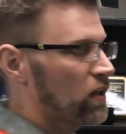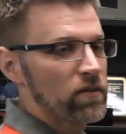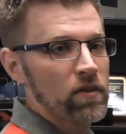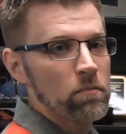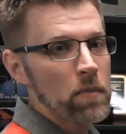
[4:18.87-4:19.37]
is
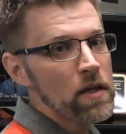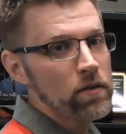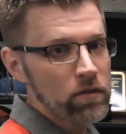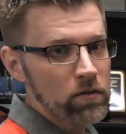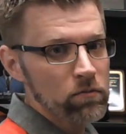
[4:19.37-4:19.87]
in
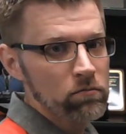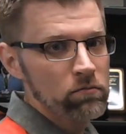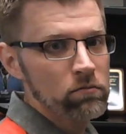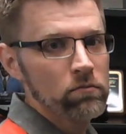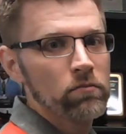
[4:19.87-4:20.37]
meets,
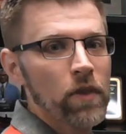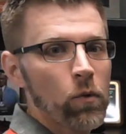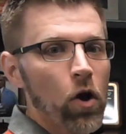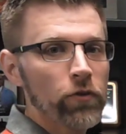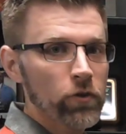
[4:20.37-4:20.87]
they were
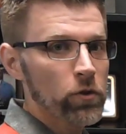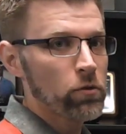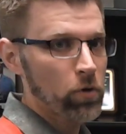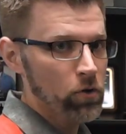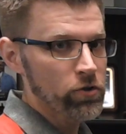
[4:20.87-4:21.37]
also at
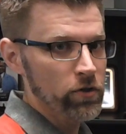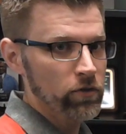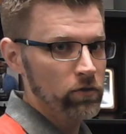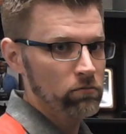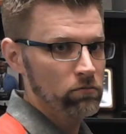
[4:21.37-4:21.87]

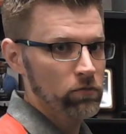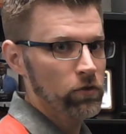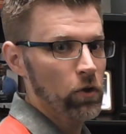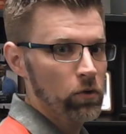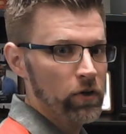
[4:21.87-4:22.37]
approaches.
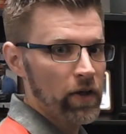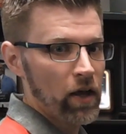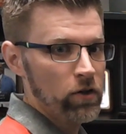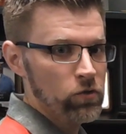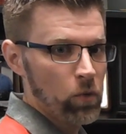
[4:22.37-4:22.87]
So they're
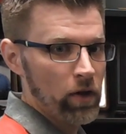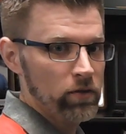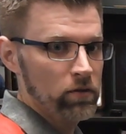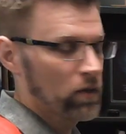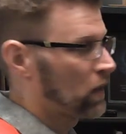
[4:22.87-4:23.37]
counting
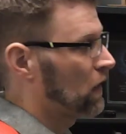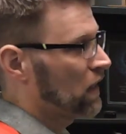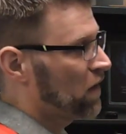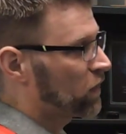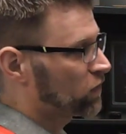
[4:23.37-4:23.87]
twice.
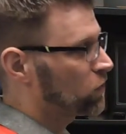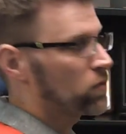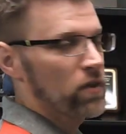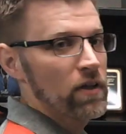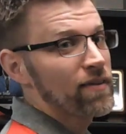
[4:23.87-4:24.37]
If a
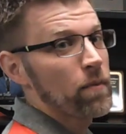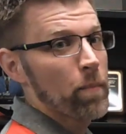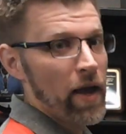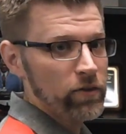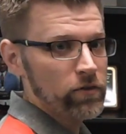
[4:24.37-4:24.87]
student is at
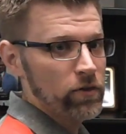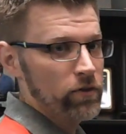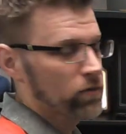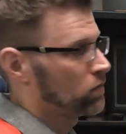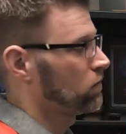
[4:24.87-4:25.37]

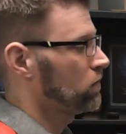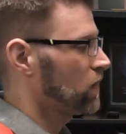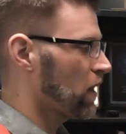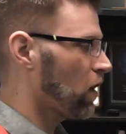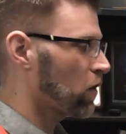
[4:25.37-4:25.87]
masters,
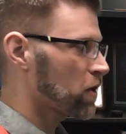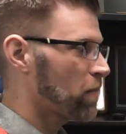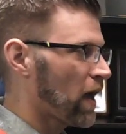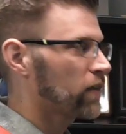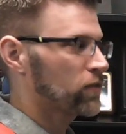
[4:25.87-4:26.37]
they already
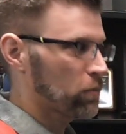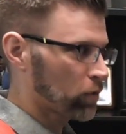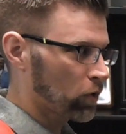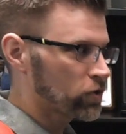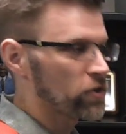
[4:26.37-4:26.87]
passed
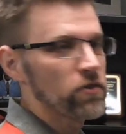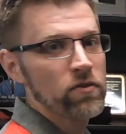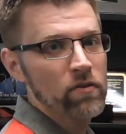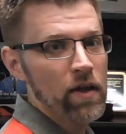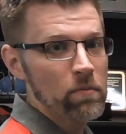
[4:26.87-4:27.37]
approaches
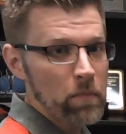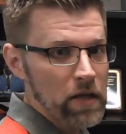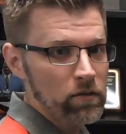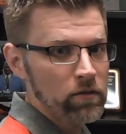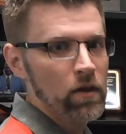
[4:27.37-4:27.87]
and
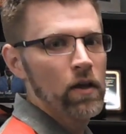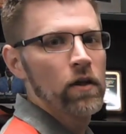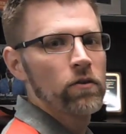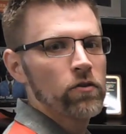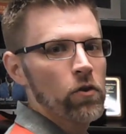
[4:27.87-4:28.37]
meets,
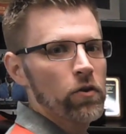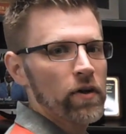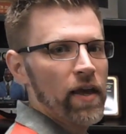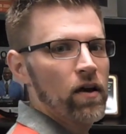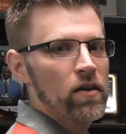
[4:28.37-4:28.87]
so they're
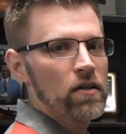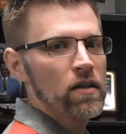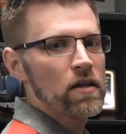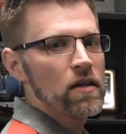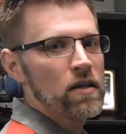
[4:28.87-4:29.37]
counting
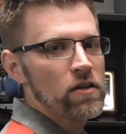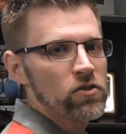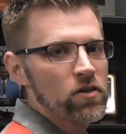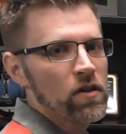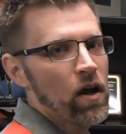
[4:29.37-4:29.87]
in
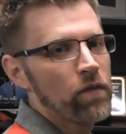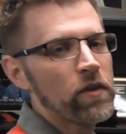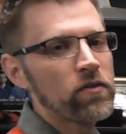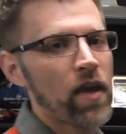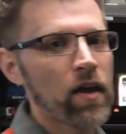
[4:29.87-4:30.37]
each of
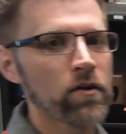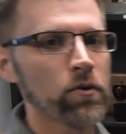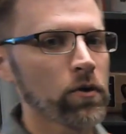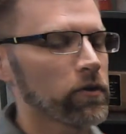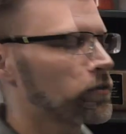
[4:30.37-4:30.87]
these
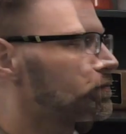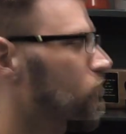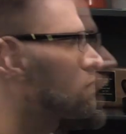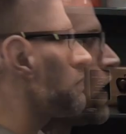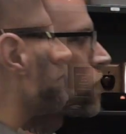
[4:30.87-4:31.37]
categories.
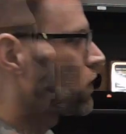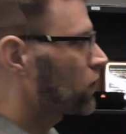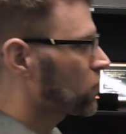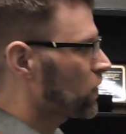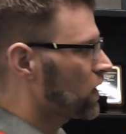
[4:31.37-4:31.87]
So let's
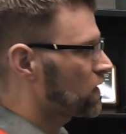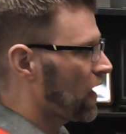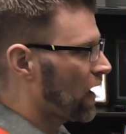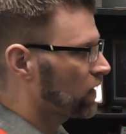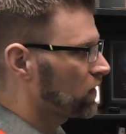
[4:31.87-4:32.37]
go ahead and
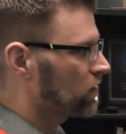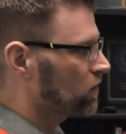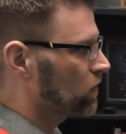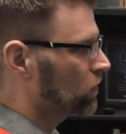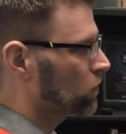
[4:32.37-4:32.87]
add this. So
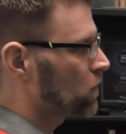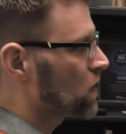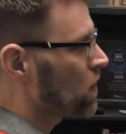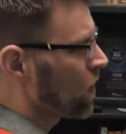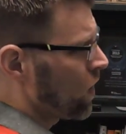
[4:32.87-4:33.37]
this would be